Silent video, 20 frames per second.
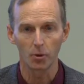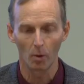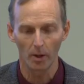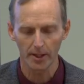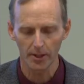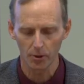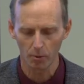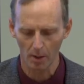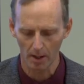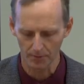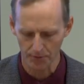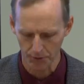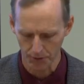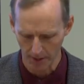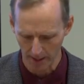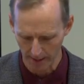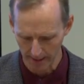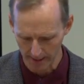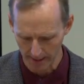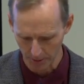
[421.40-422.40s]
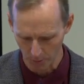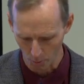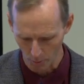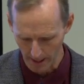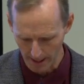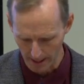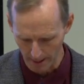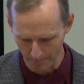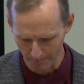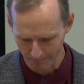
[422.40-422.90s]
2012 study as
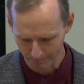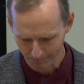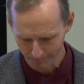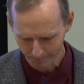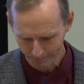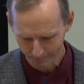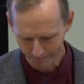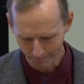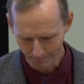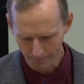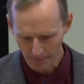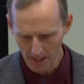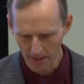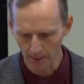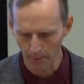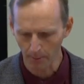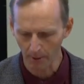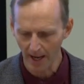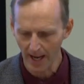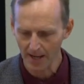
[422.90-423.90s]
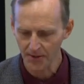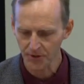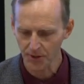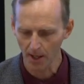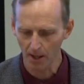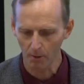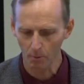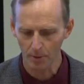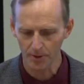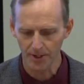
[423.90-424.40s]
well.
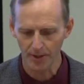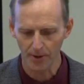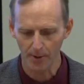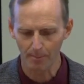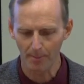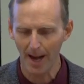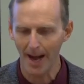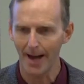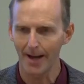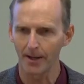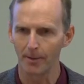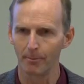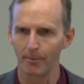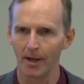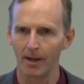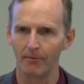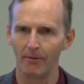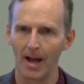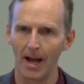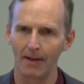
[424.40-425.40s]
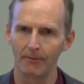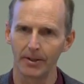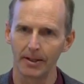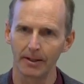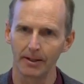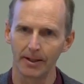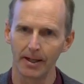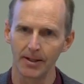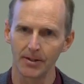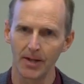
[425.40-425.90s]
Nebraska was at the bottom of
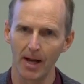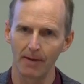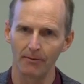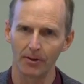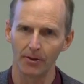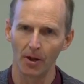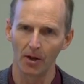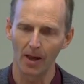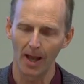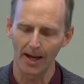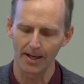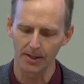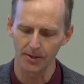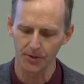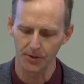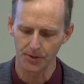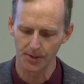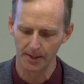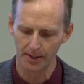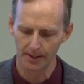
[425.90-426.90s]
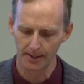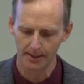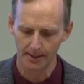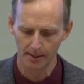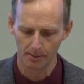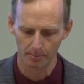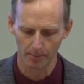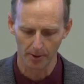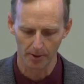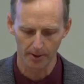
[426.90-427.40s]
having the lightest
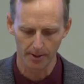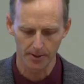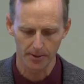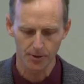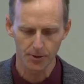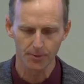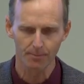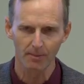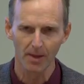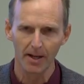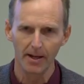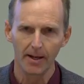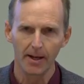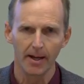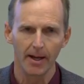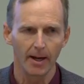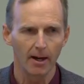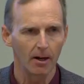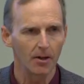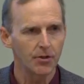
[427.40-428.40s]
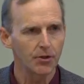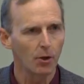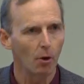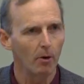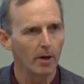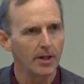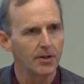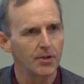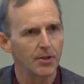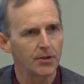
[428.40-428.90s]
burdens. And our
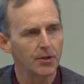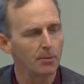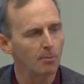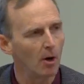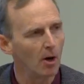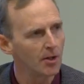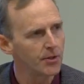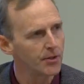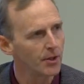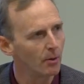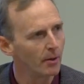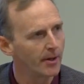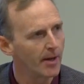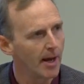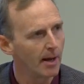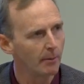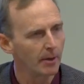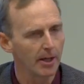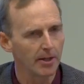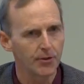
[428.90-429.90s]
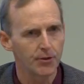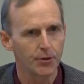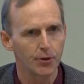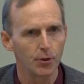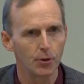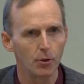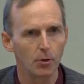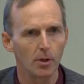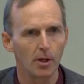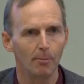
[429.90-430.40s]
scoring system also enabled us
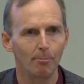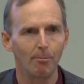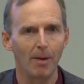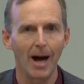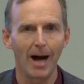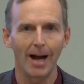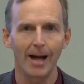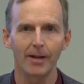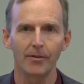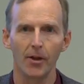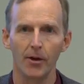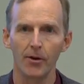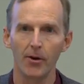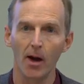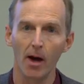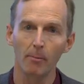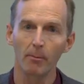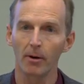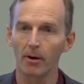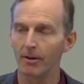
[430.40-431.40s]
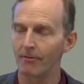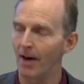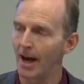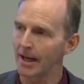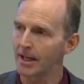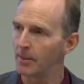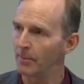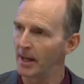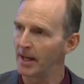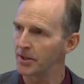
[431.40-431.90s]
to combine the number of
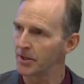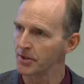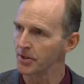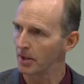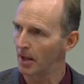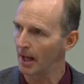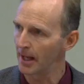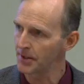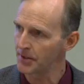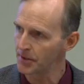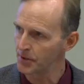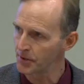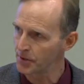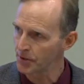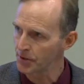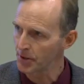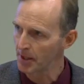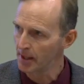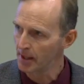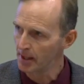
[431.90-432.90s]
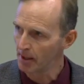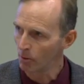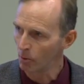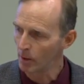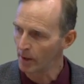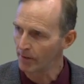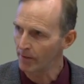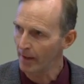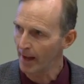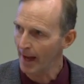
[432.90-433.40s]
occupations licensed
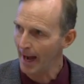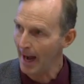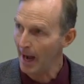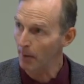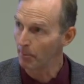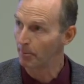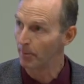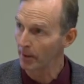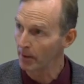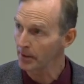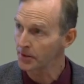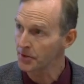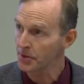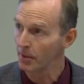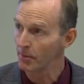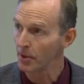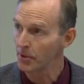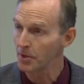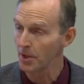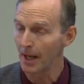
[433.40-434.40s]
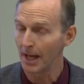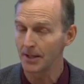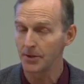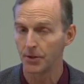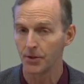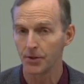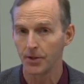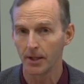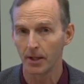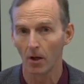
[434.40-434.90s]
with how burdensome those
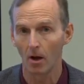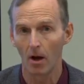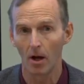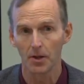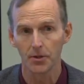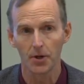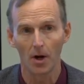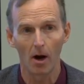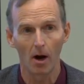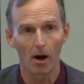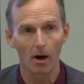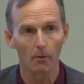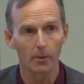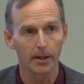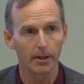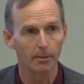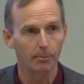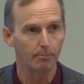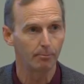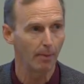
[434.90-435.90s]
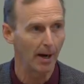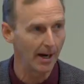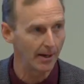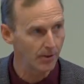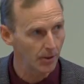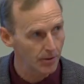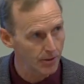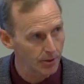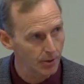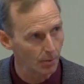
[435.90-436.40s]
licensing laws are. We combined
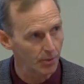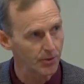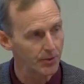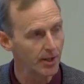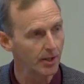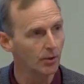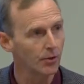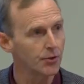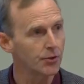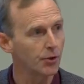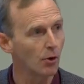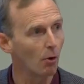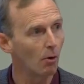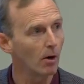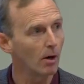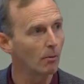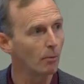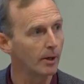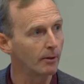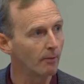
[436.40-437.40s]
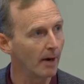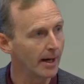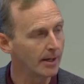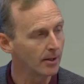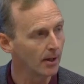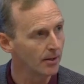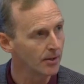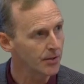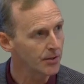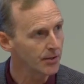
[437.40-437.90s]
those into a single score. We ranked
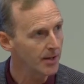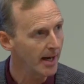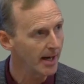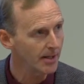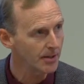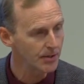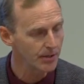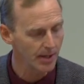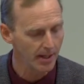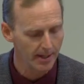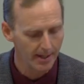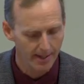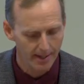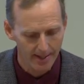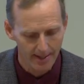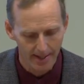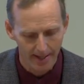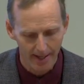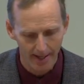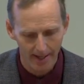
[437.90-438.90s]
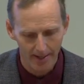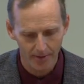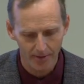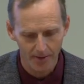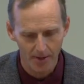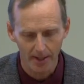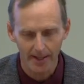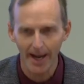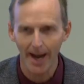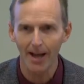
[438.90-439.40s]
all the states.
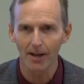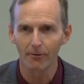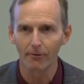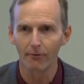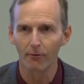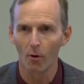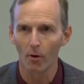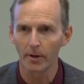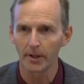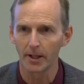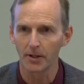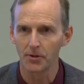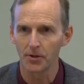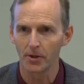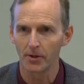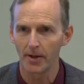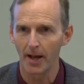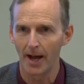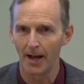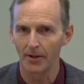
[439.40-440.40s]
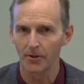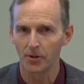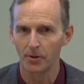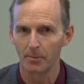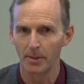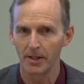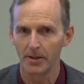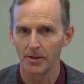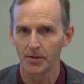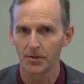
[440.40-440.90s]
And California turned out to
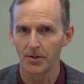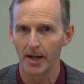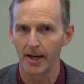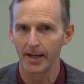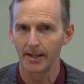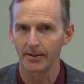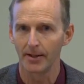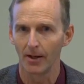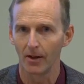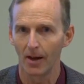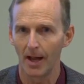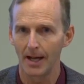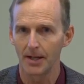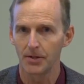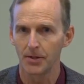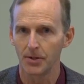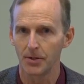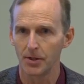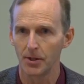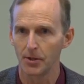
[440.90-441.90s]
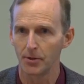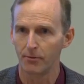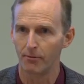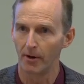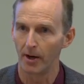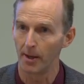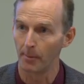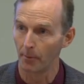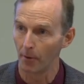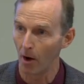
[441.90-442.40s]
be the state that licenses
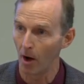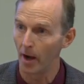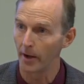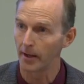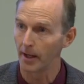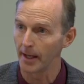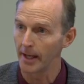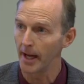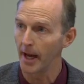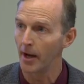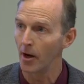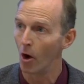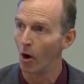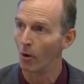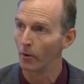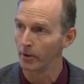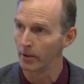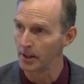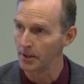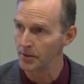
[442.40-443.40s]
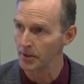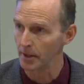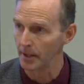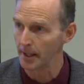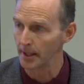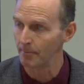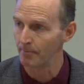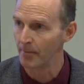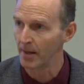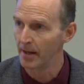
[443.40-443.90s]
very broadly and
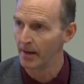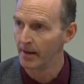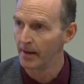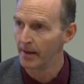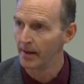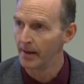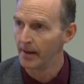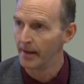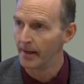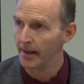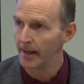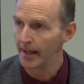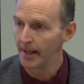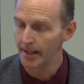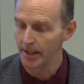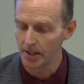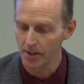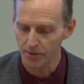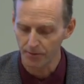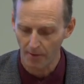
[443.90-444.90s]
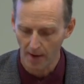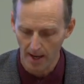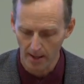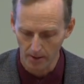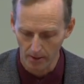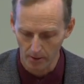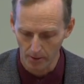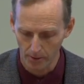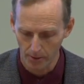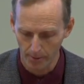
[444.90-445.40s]
onerously. And it is
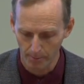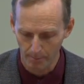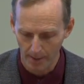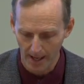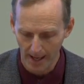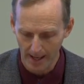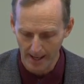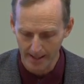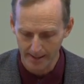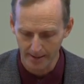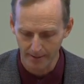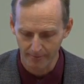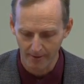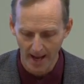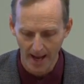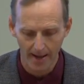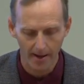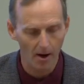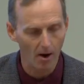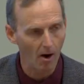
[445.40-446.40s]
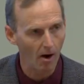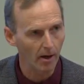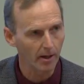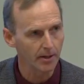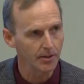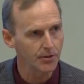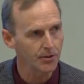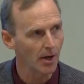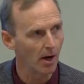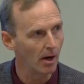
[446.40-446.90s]
followed by Nevada,
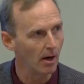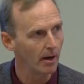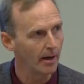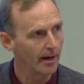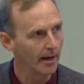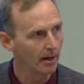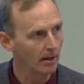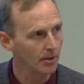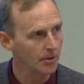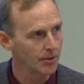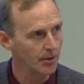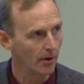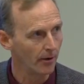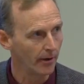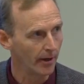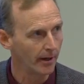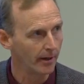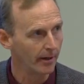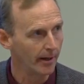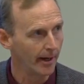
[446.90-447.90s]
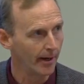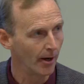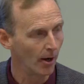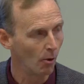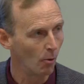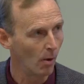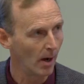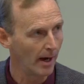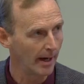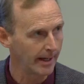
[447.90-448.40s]
Arkansas, Arizona, and
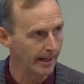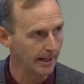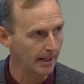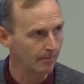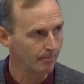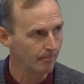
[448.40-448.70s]
Hawaii.